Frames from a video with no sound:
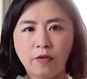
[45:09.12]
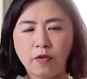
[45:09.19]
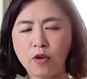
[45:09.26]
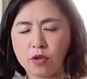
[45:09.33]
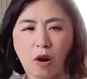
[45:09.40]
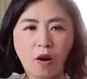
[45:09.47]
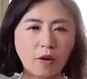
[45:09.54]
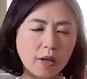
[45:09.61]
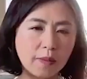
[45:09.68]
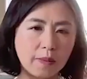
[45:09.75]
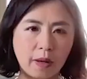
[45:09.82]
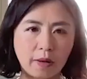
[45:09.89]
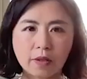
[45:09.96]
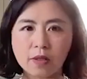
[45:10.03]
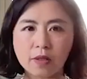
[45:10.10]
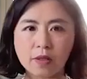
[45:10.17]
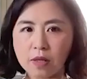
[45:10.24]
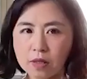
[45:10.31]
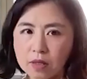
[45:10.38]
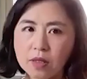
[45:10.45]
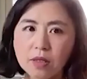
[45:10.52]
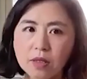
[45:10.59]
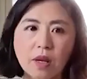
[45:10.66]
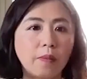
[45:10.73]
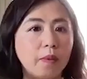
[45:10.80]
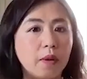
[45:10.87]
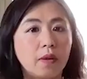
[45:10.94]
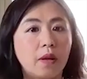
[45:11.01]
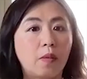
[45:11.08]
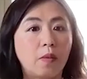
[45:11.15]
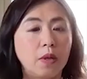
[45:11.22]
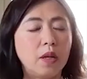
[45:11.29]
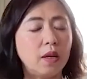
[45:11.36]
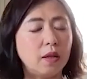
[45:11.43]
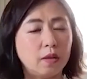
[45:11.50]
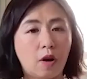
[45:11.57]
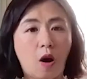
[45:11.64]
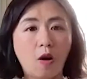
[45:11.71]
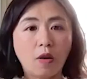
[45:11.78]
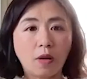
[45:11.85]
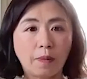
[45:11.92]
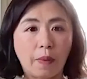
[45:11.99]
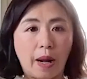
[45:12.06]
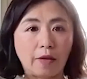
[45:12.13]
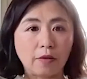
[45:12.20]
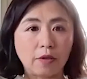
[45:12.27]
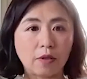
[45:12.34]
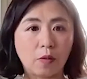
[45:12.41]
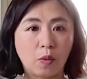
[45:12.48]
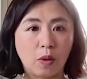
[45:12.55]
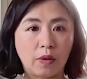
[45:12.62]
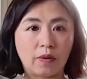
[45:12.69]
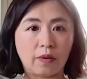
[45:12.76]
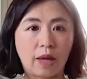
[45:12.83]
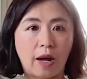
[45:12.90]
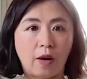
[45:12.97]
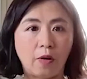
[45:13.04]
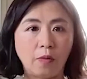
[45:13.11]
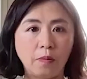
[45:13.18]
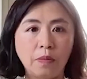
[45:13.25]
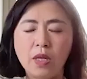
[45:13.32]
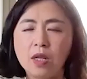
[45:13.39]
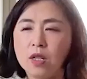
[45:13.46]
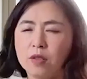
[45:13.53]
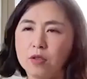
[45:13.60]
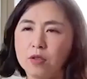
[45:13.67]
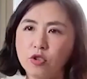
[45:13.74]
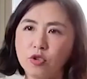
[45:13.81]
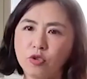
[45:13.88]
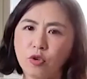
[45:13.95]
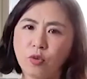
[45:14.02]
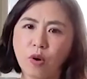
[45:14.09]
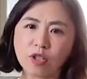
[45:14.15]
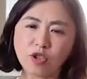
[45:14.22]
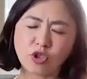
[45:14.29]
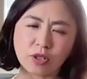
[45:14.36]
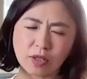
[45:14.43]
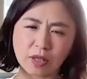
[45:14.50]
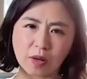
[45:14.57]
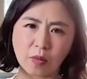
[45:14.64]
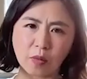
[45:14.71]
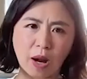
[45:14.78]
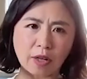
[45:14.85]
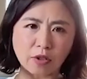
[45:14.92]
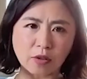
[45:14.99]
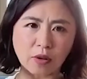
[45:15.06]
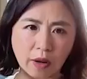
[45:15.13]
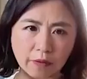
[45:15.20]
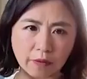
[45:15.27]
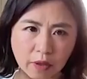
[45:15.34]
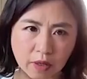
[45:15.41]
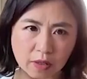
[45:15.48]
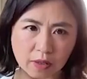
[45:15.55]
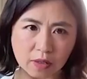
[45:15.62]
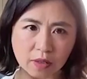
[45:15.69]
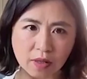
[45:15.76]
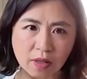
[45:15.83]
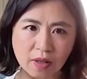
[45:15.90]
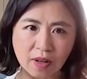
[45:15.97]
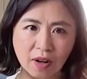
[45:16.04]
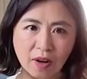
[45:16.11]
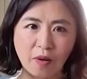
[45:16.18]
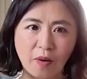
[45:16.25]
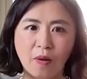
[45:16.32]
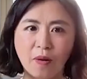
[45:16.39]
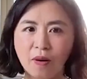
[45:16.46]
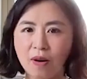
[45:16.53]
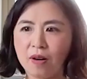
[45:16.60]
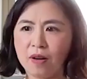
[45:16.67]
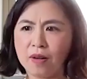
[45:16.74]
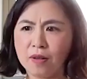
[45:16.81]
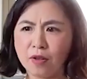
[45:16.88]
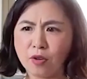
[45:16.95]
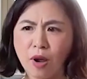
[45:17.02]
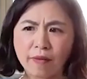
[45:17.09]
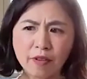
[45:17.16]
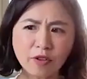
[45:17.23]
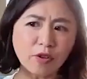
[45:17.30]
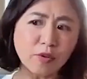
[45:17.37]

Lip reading: you're talking about it, this is something that we can talk about without me questioning, why do you have this? Or you haven't